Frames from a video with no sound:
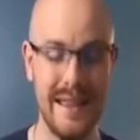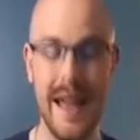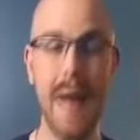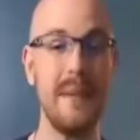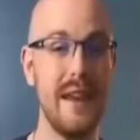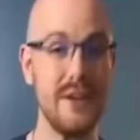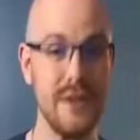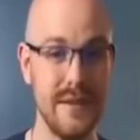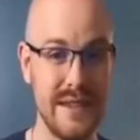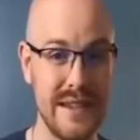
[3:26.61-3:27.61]
the combination
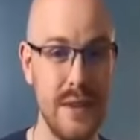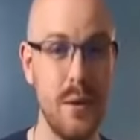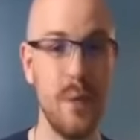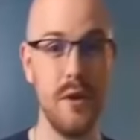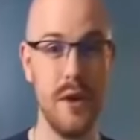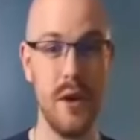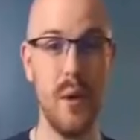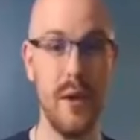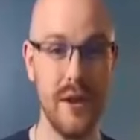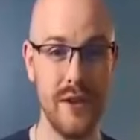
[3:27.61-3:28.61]
of SQL where you can
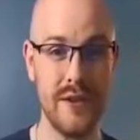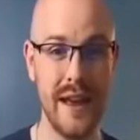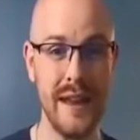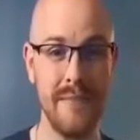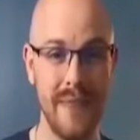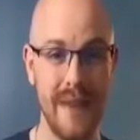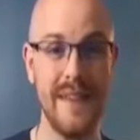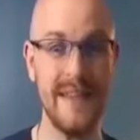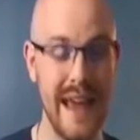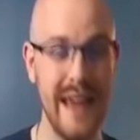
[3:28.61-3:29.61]
query your data and
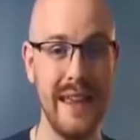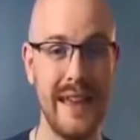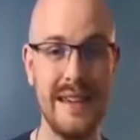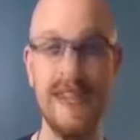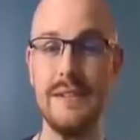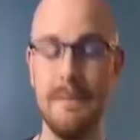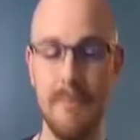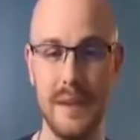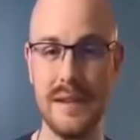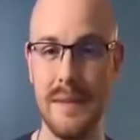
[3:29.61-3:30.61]
then taking that data to
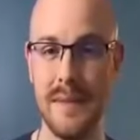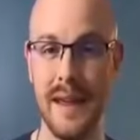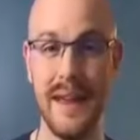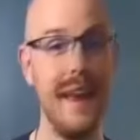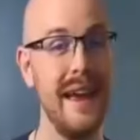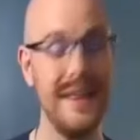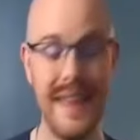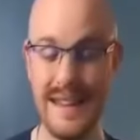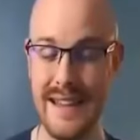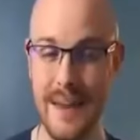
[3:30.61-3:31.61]
build something,
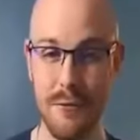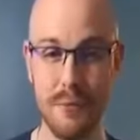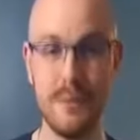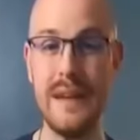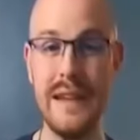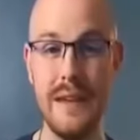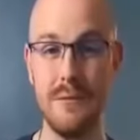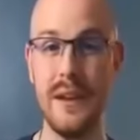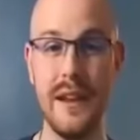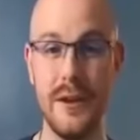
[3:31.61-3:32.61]
that is a really,
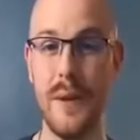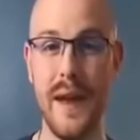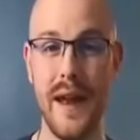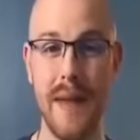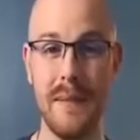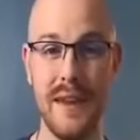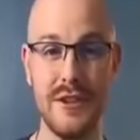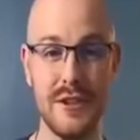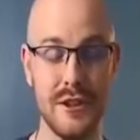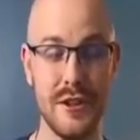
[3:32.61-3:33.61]
really great
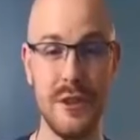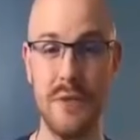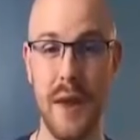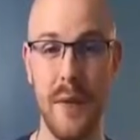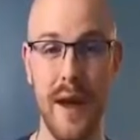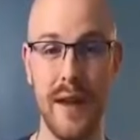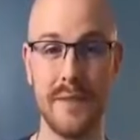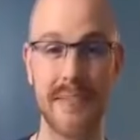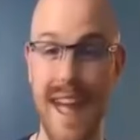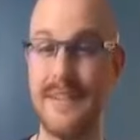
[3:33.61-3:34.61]
combination to learn right away.
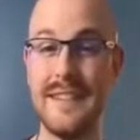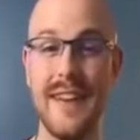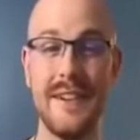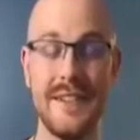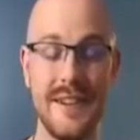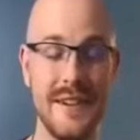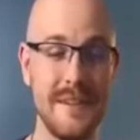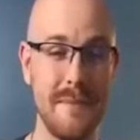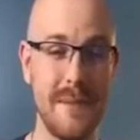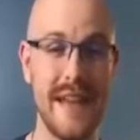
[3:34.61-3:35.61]
I have an entire series
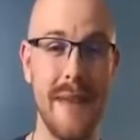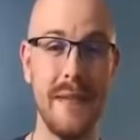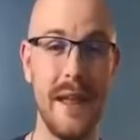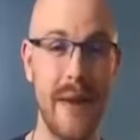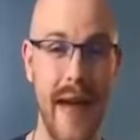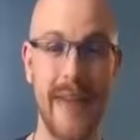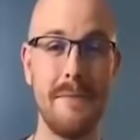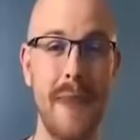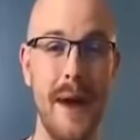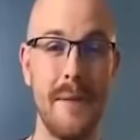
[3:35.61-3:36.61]
on both Tableau
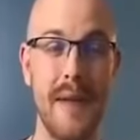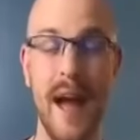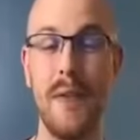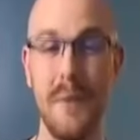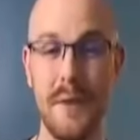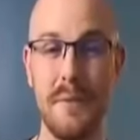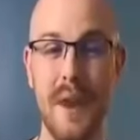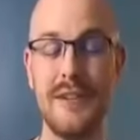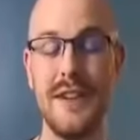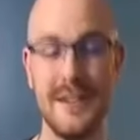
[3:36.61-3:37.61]
and Power BI with
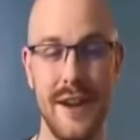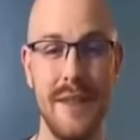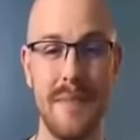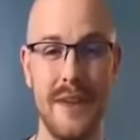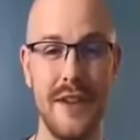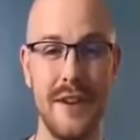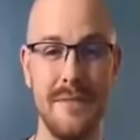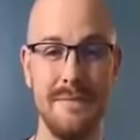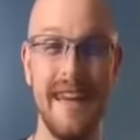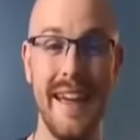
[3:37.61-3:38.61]
projects on my
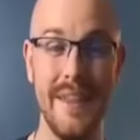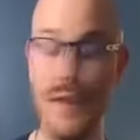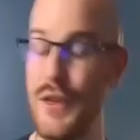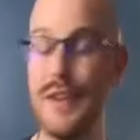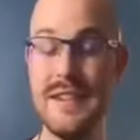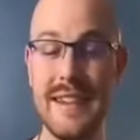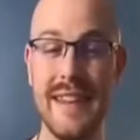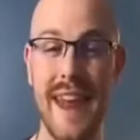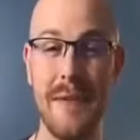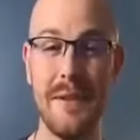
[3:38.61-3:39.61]
channel. The third skill
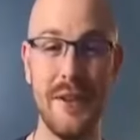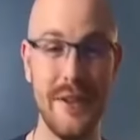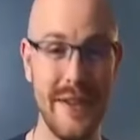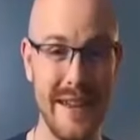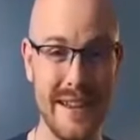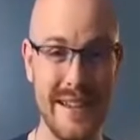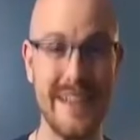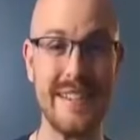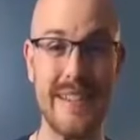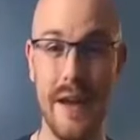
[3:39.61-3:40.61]
that I would learn is
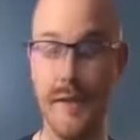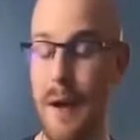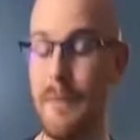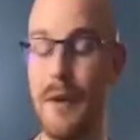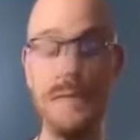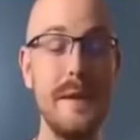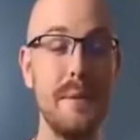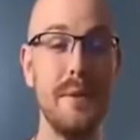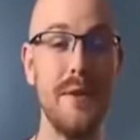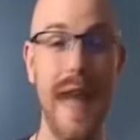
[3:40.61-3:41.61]
Excel. Now, most
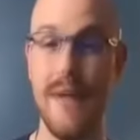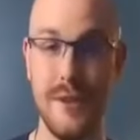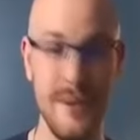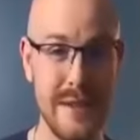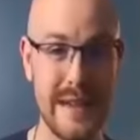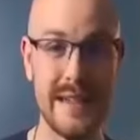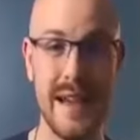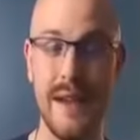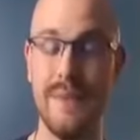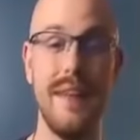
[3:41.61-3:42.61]
people have used
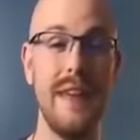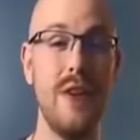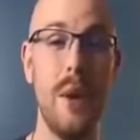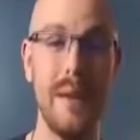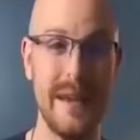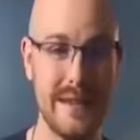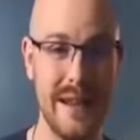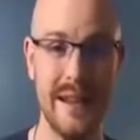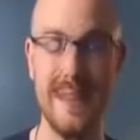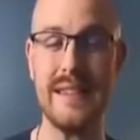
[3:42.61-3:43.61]
Excel. They know what
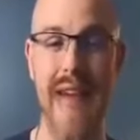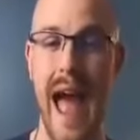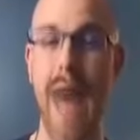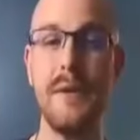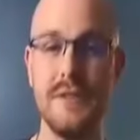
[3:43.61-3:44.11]
Excel is and how